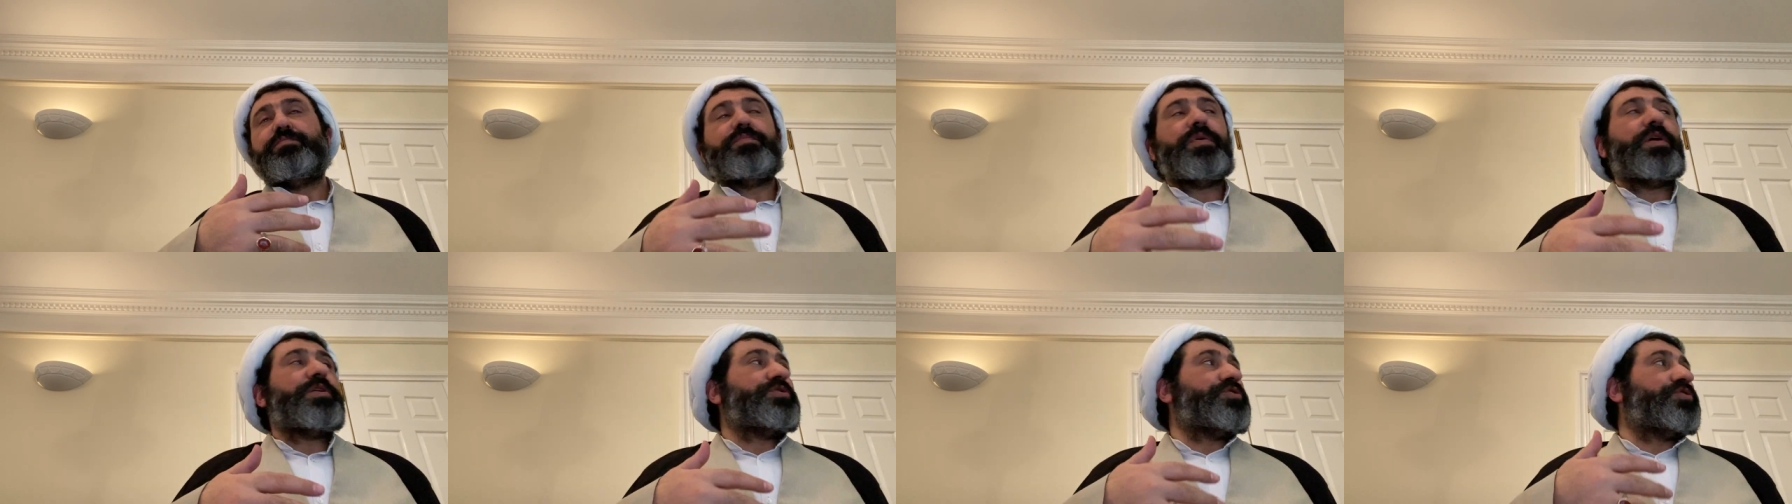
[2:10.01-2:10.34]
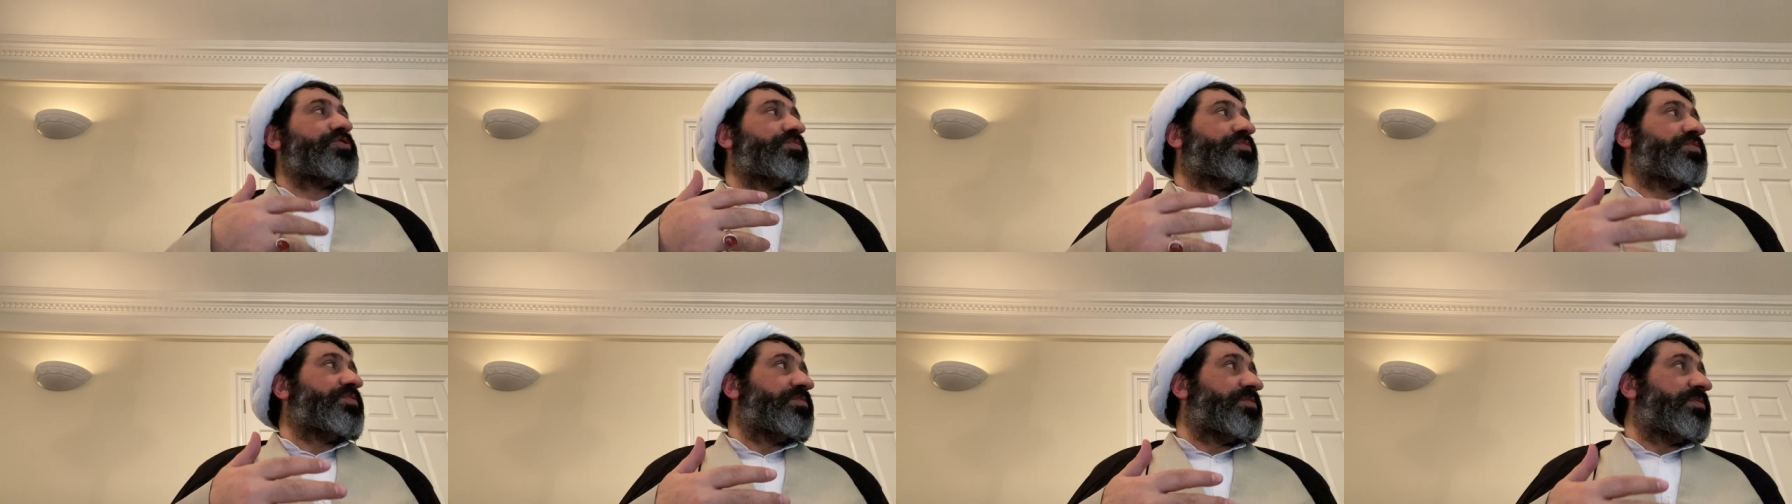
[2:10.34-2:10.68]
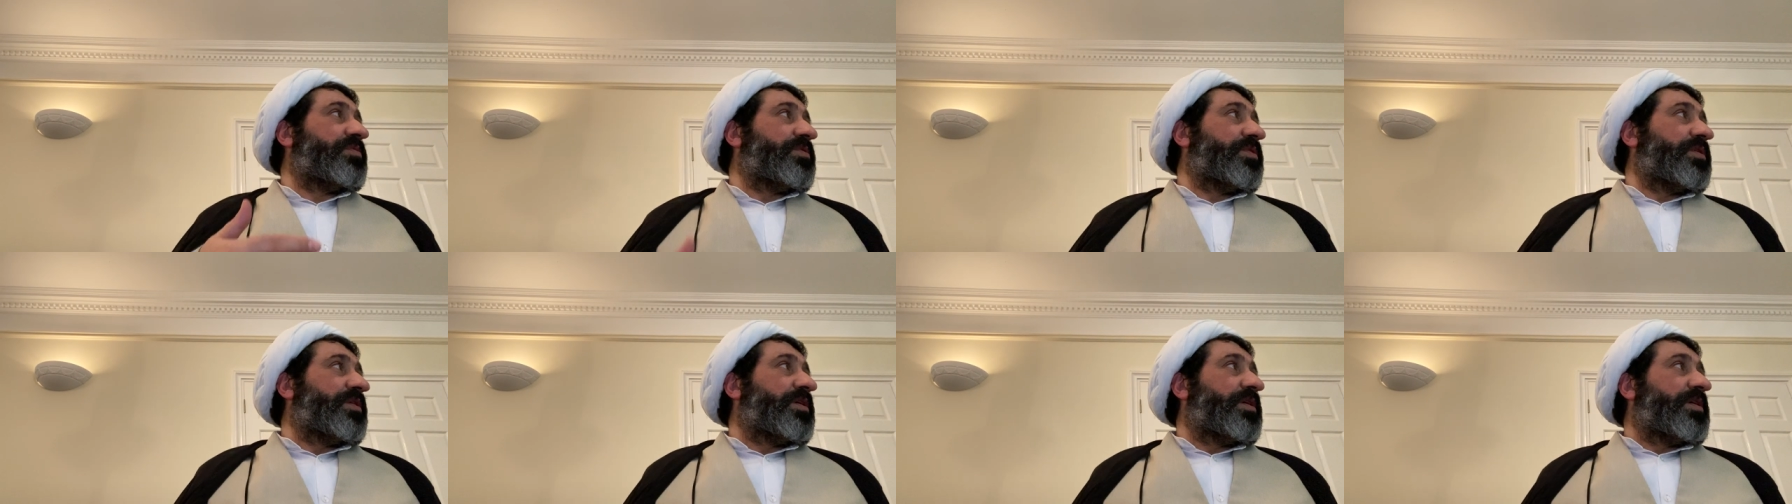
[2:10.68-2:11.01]
much
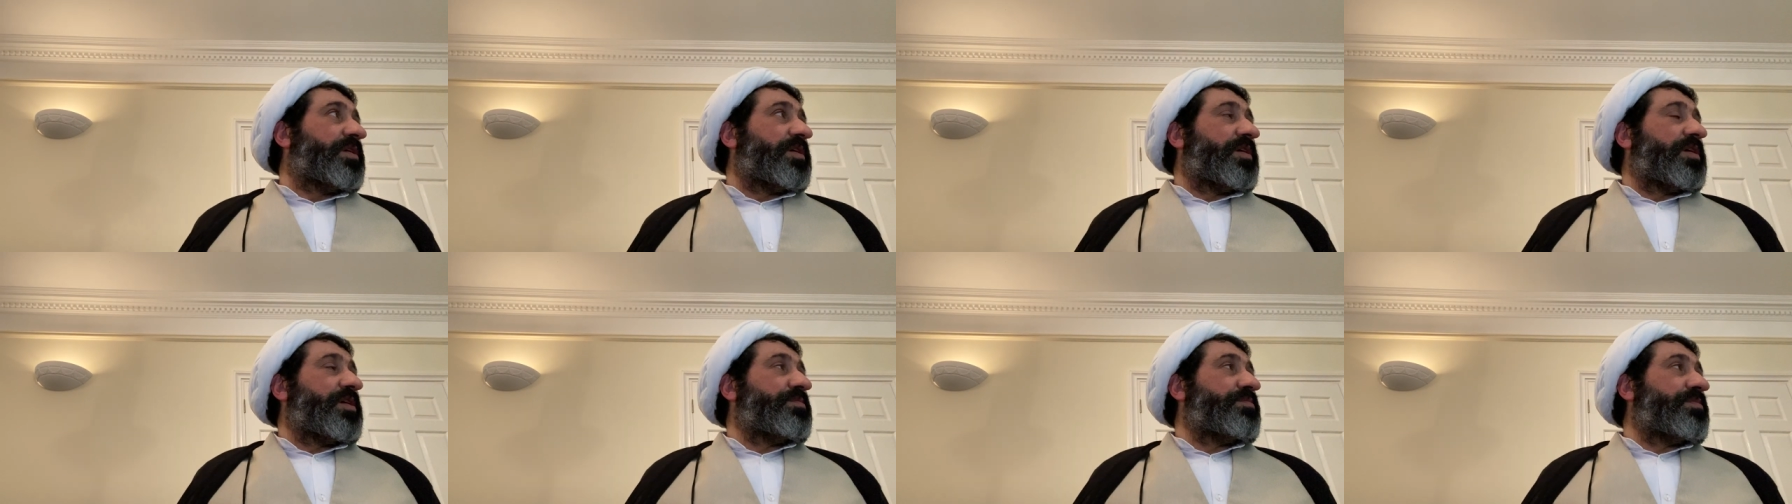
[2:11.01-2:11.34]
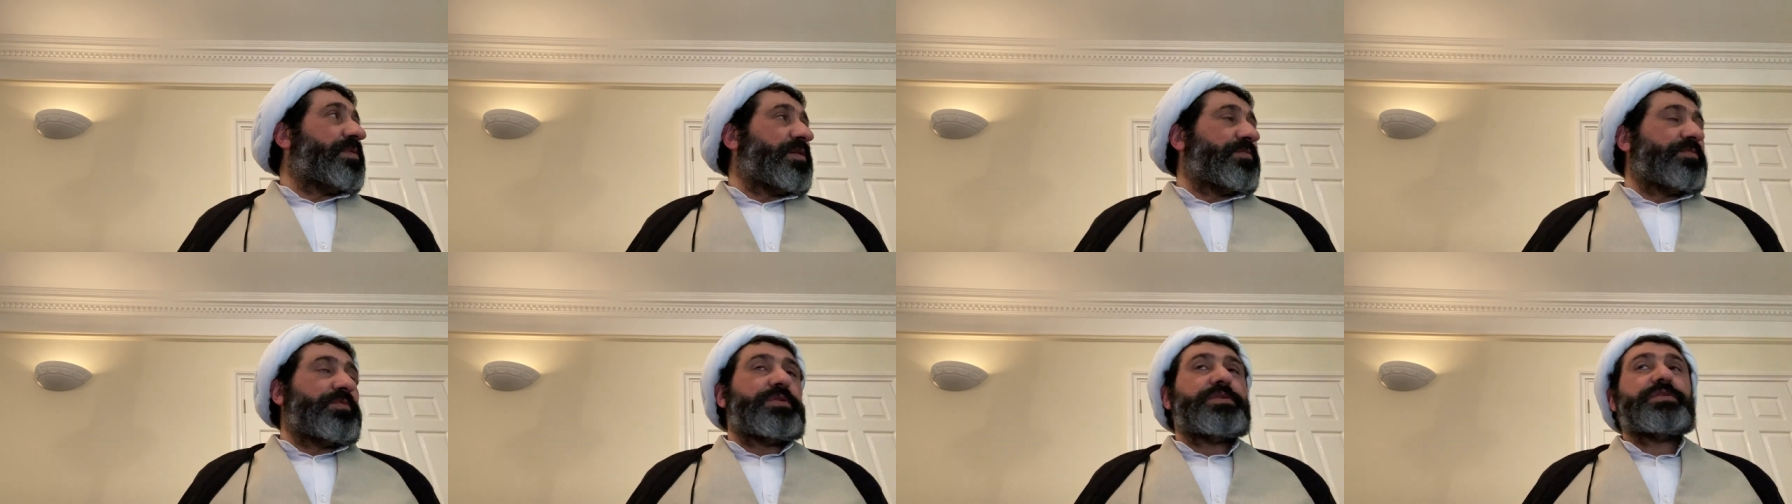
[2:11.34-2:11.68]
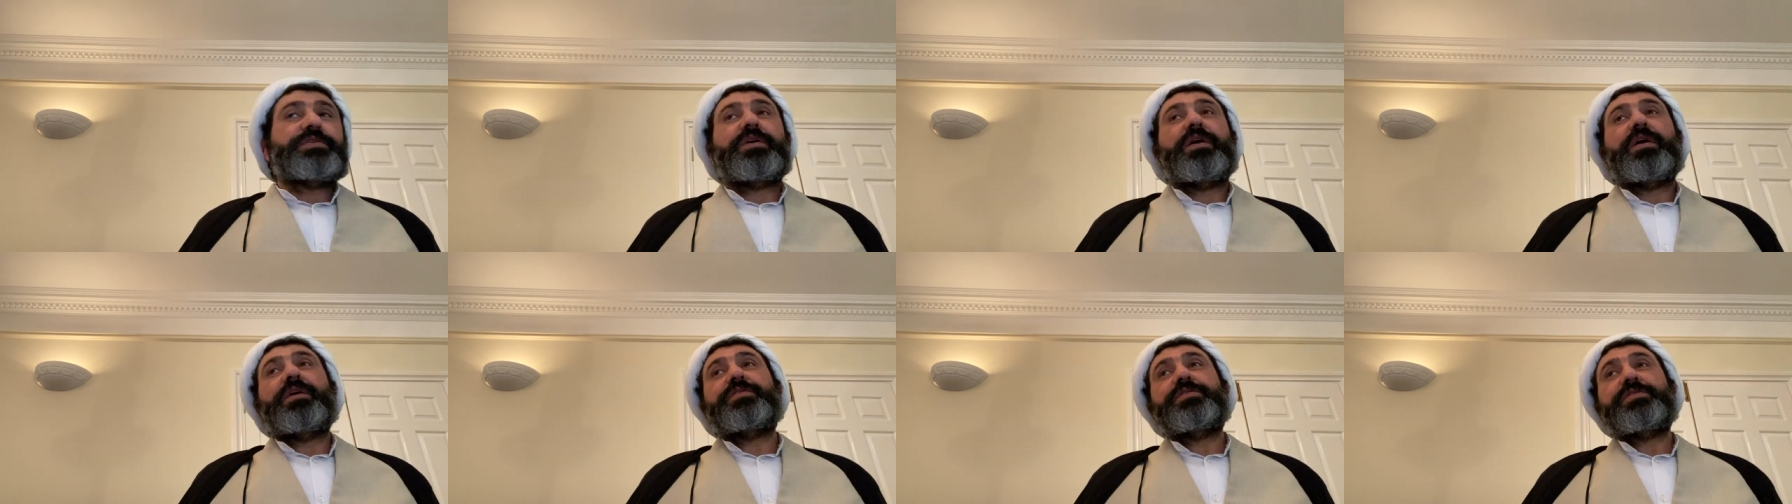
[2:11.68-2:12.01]
about this
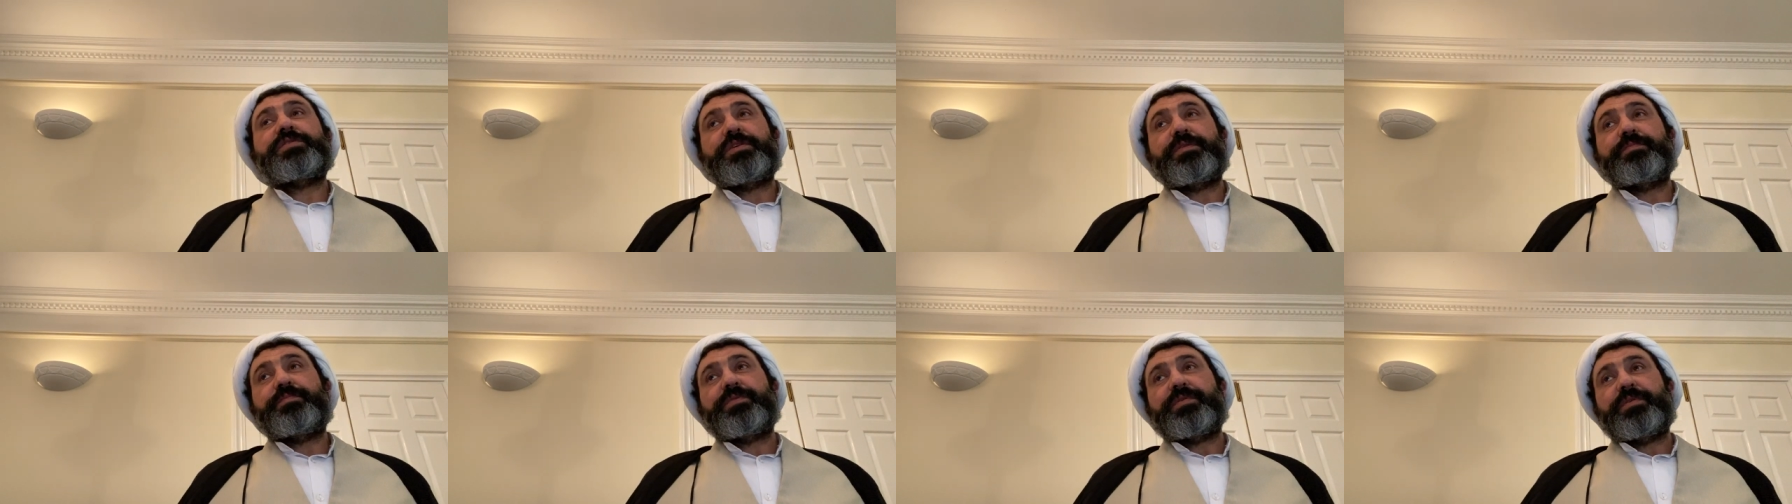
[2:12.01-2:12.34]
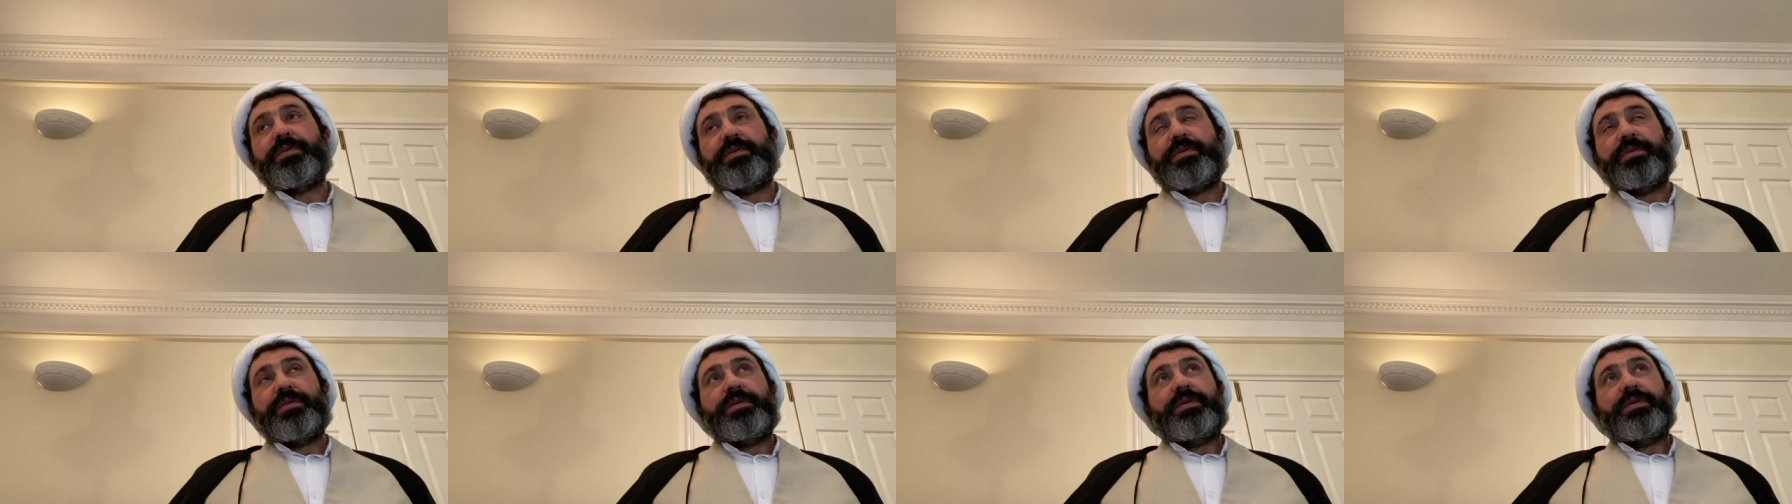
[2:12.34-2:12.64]
concept